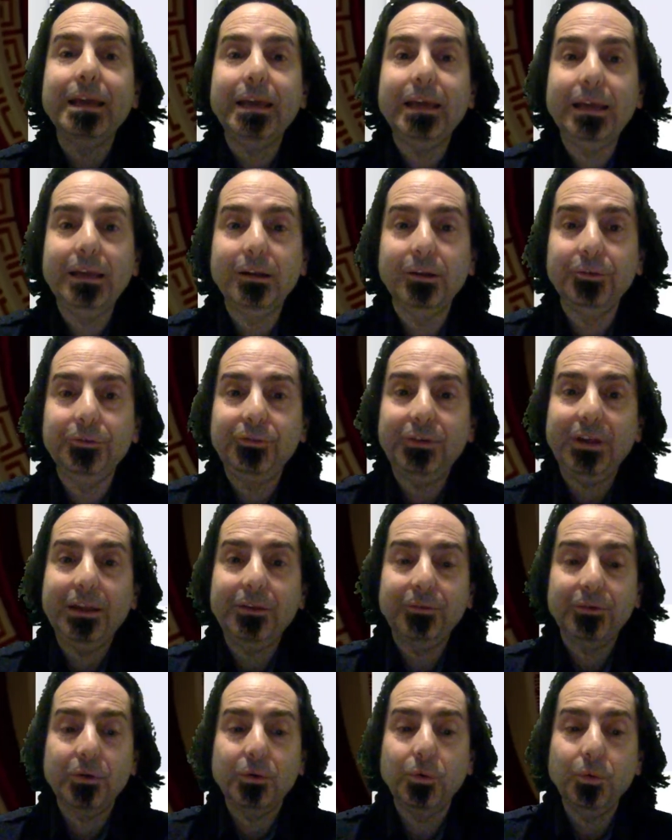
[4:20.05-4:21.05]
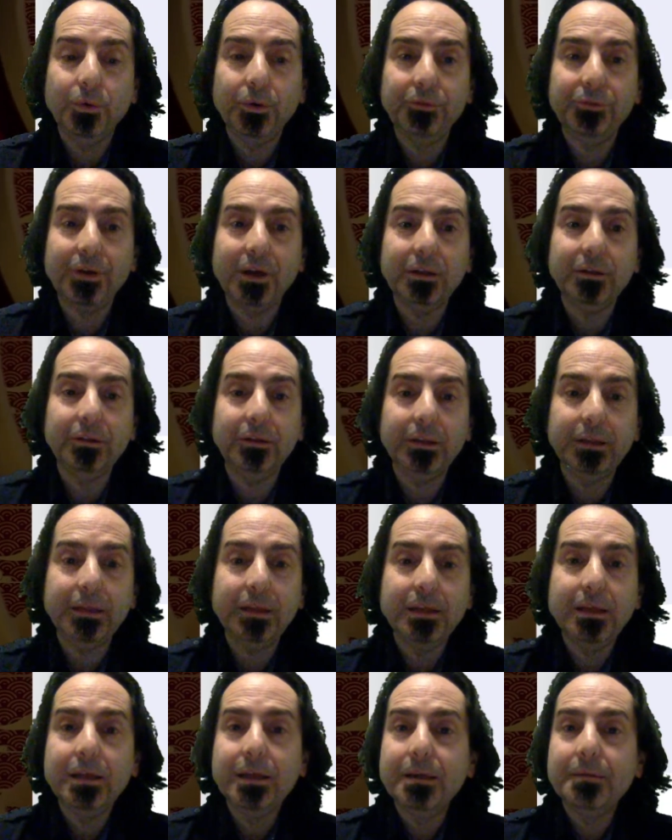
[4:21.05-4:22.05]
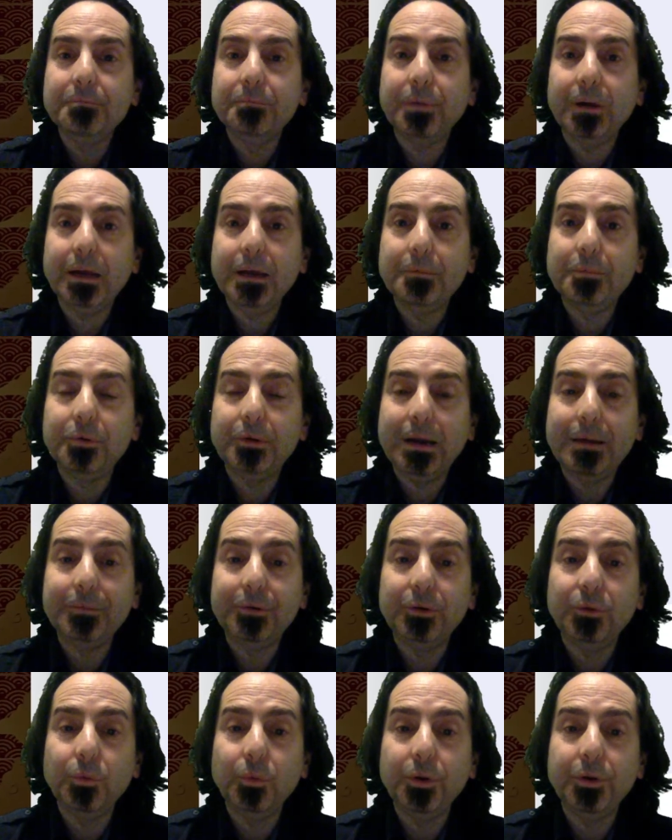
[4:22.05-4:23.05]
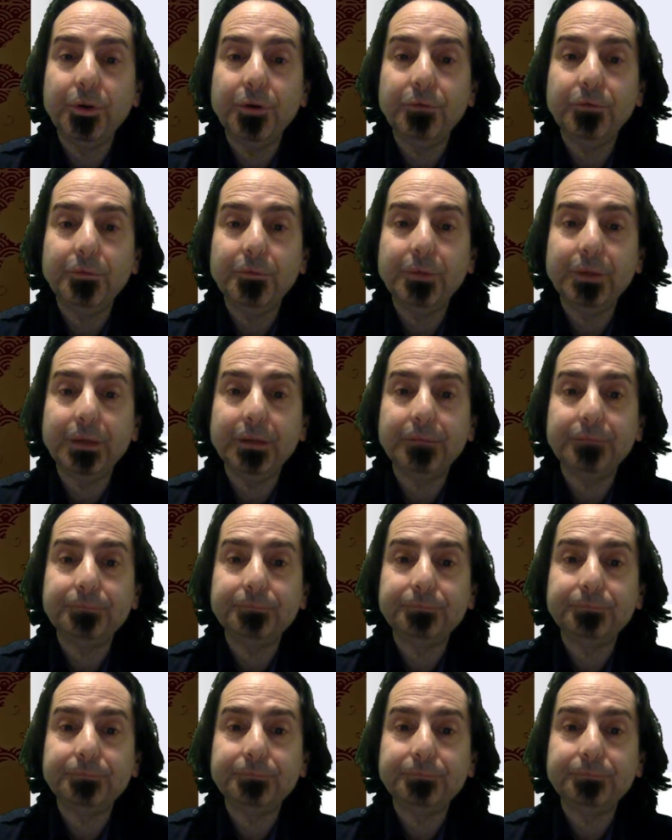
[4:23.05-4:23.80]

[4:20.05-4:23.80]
it'll change it horizontally by a parameter 1 over b.